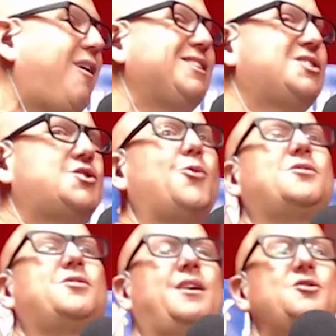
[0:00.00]
call it
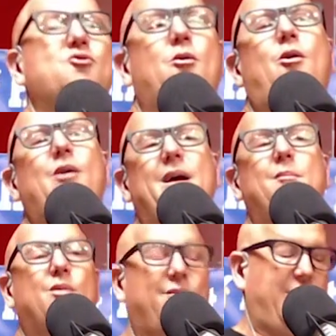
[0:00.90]
source control
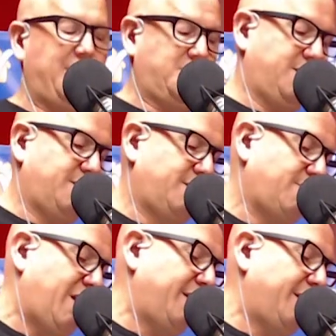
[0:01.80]
and prevention,
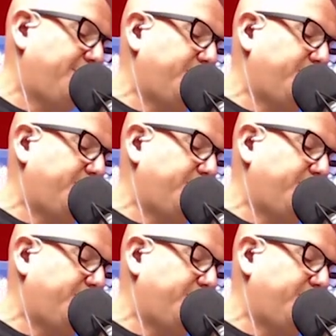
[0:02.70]
right?